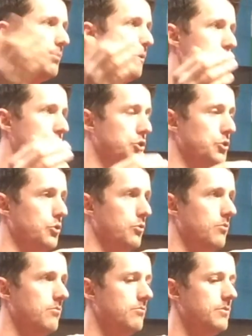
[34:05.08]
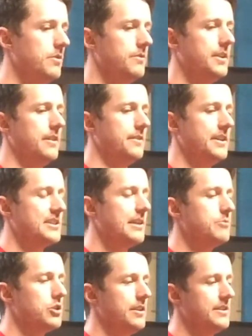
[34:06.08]
as opposed to
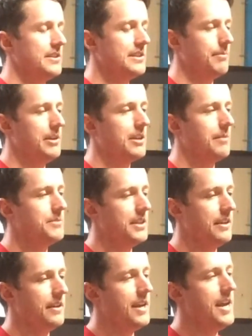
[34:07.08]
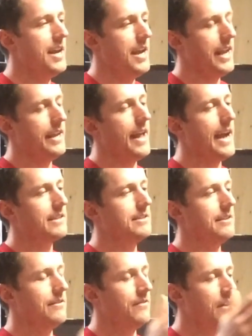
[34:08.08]
the assumption is that somebody comes in
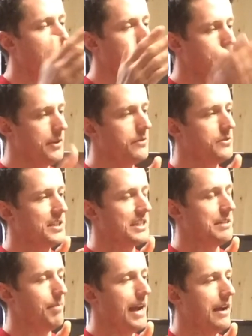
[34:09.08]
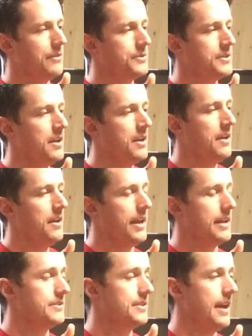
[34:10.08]
inactive, 360 pounds,
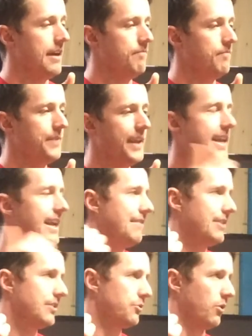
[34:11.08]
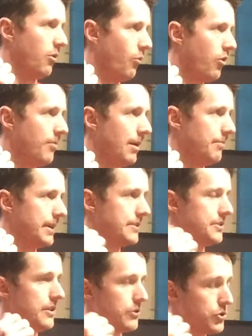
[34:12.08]
is that they can't even get through our
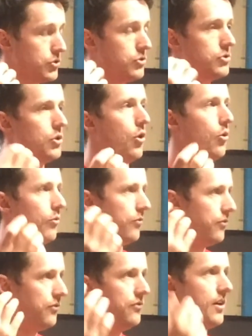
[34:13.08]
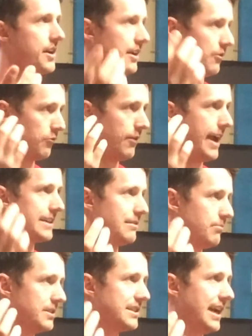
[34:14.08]
warm-up because they're so fucking
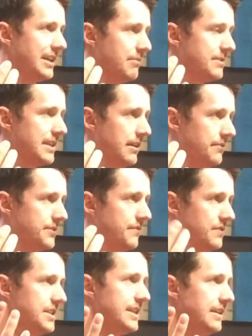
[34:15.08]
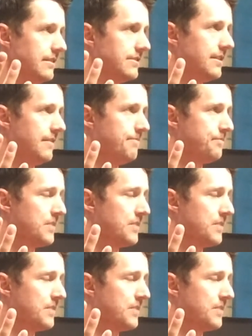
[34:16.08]
wrecked and beside themselves, fatigued.